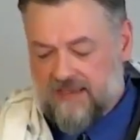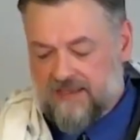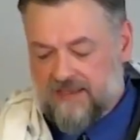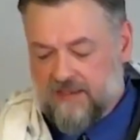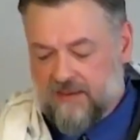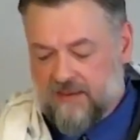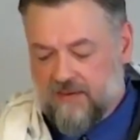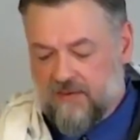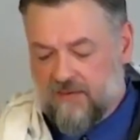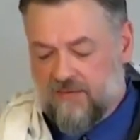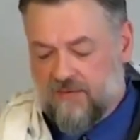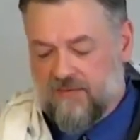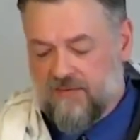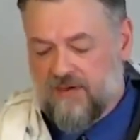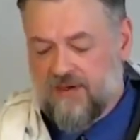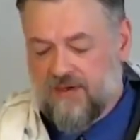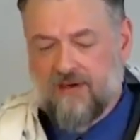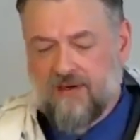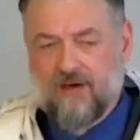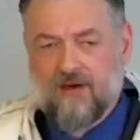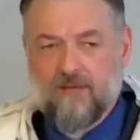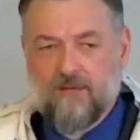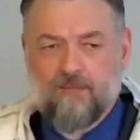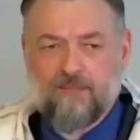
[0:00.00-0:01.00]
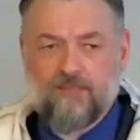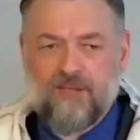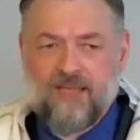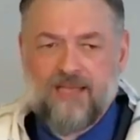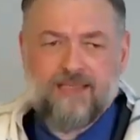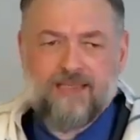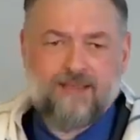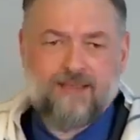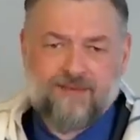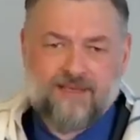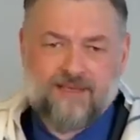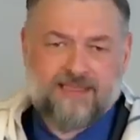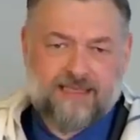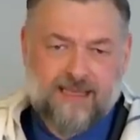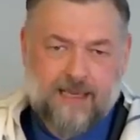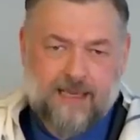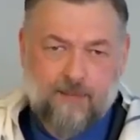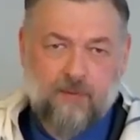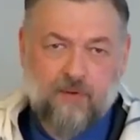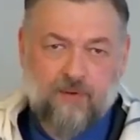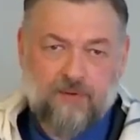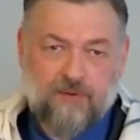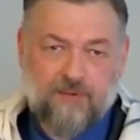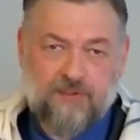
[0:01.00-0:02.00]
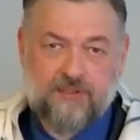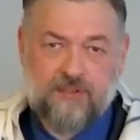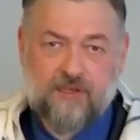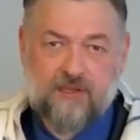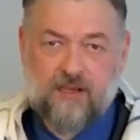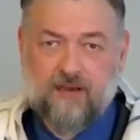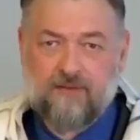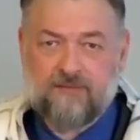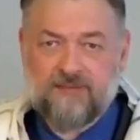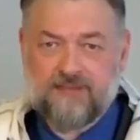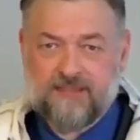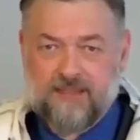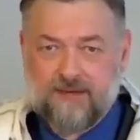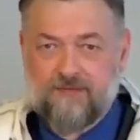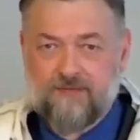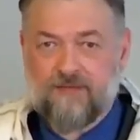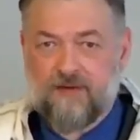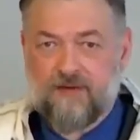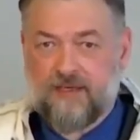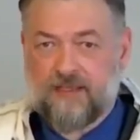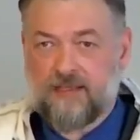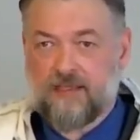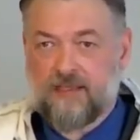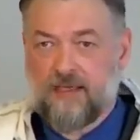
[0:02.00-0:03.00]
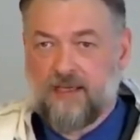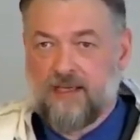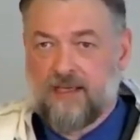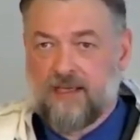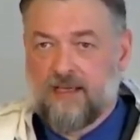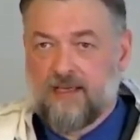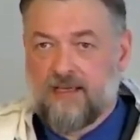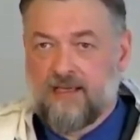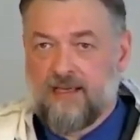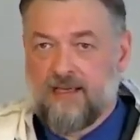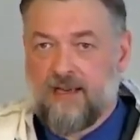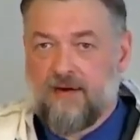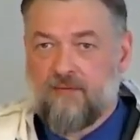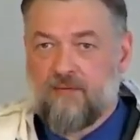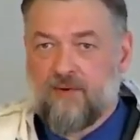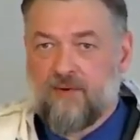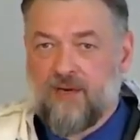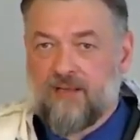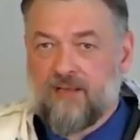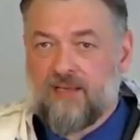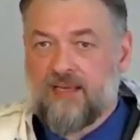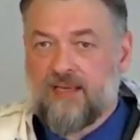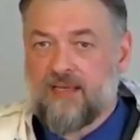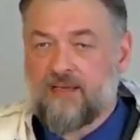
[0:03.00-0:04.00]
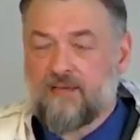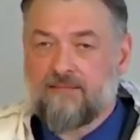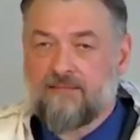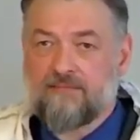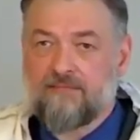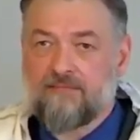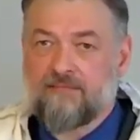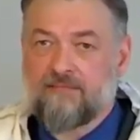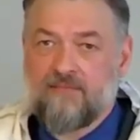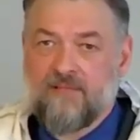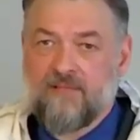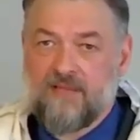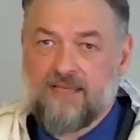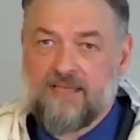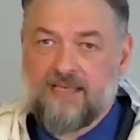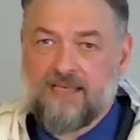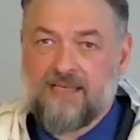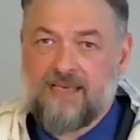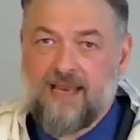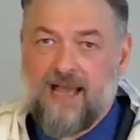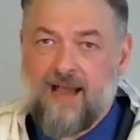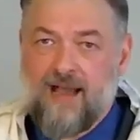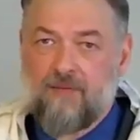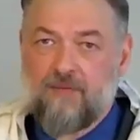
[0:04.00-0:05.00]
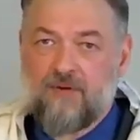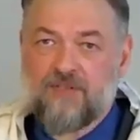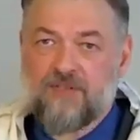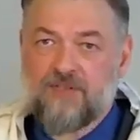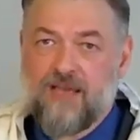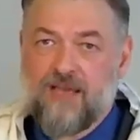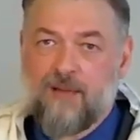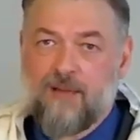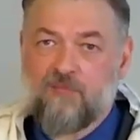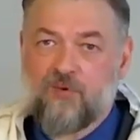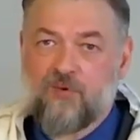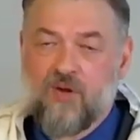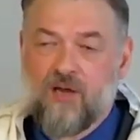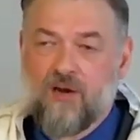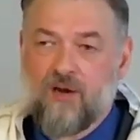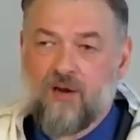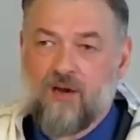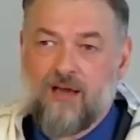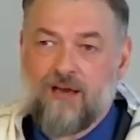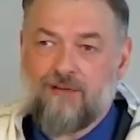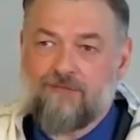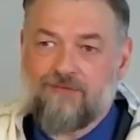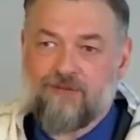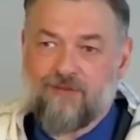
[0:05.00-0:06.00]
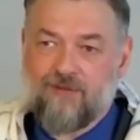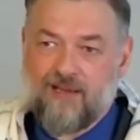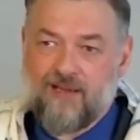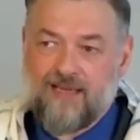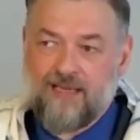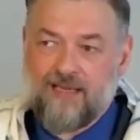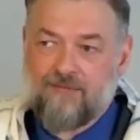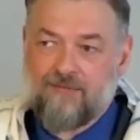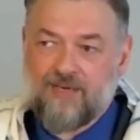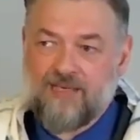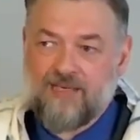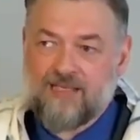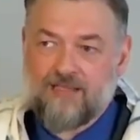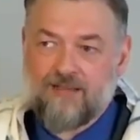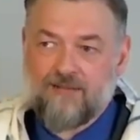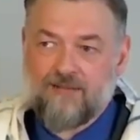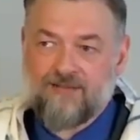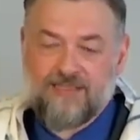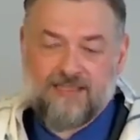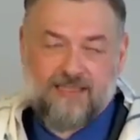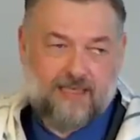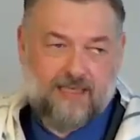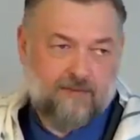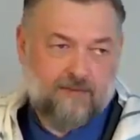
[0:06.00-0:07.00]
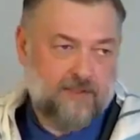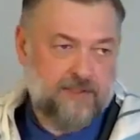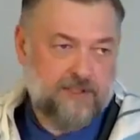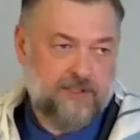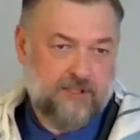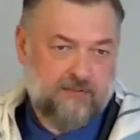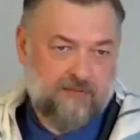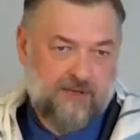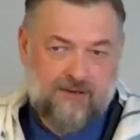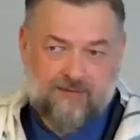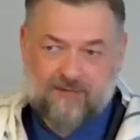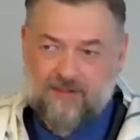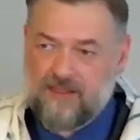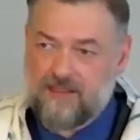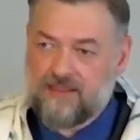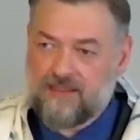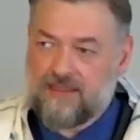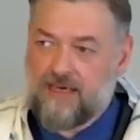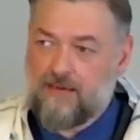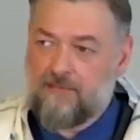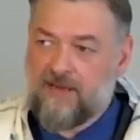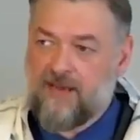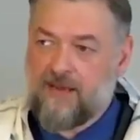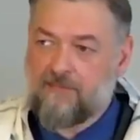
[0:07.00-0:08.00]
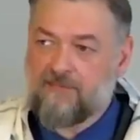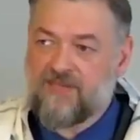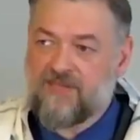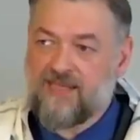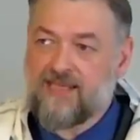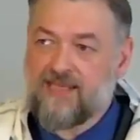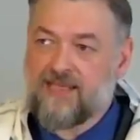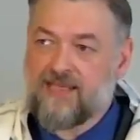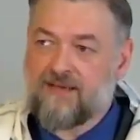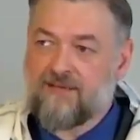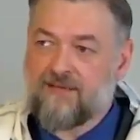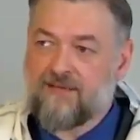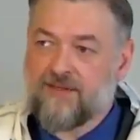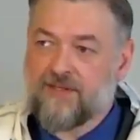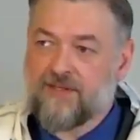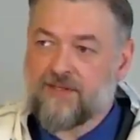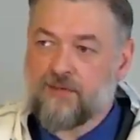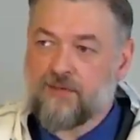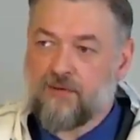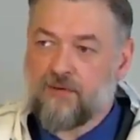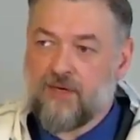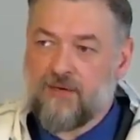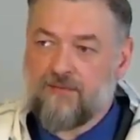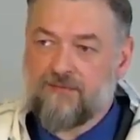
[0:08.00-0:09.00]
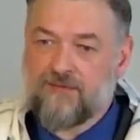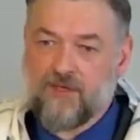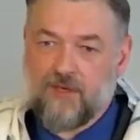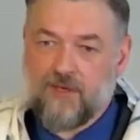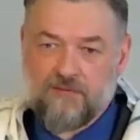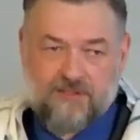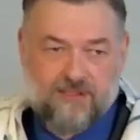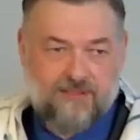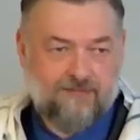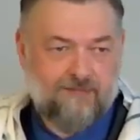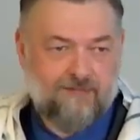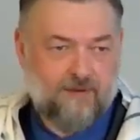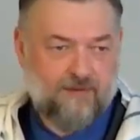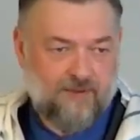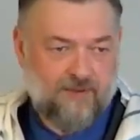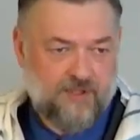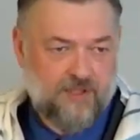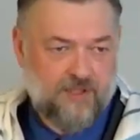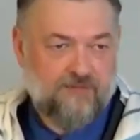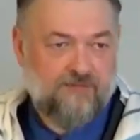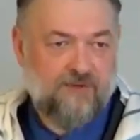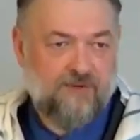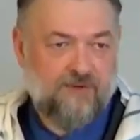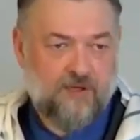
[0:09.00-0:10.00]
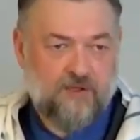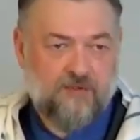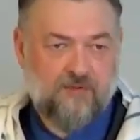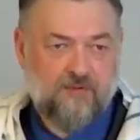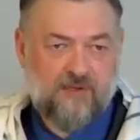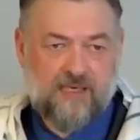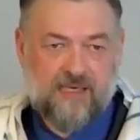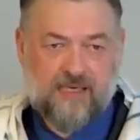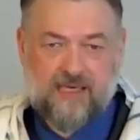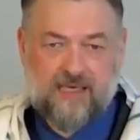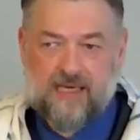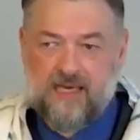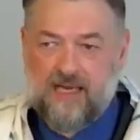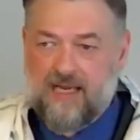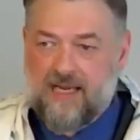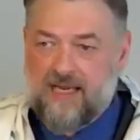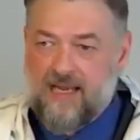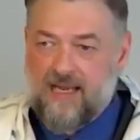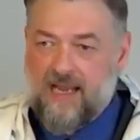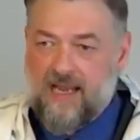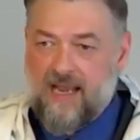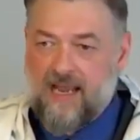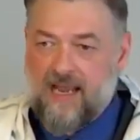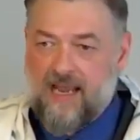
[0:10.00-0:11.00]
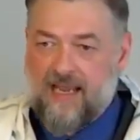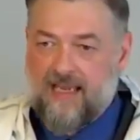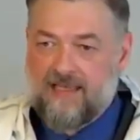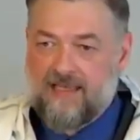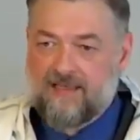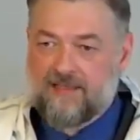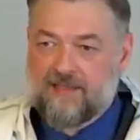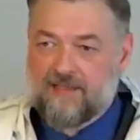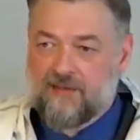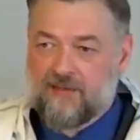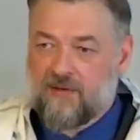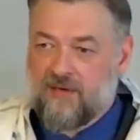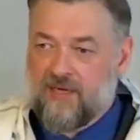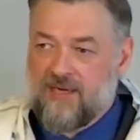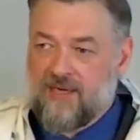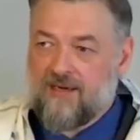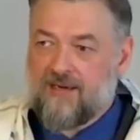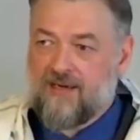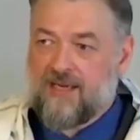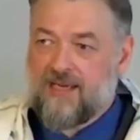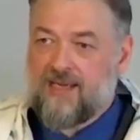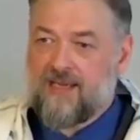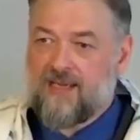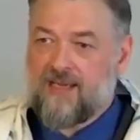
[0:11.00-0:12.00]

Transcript: So there are plenty of examples of suffering that really did not was not brought on for any reason of sin whatsoever. I mean, I'm thinking of the story of Joseph that we just finished reading, and so here